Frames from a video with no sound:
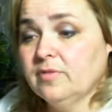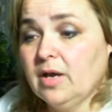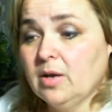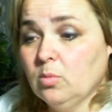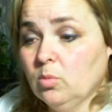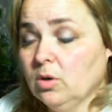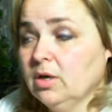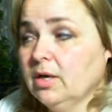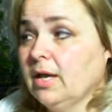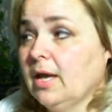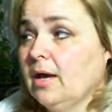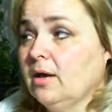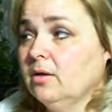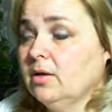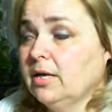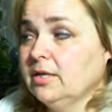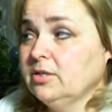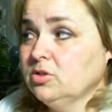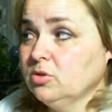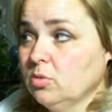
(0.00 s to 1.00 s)
I work out,
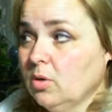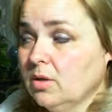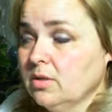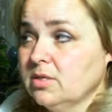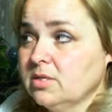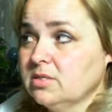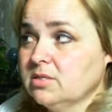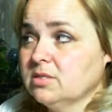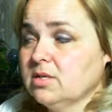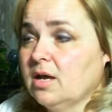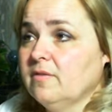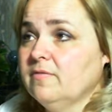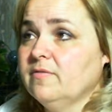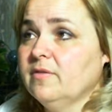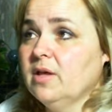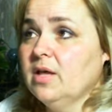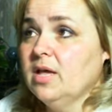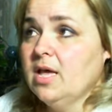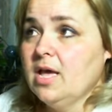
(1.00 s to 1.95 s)
I do all this stuff,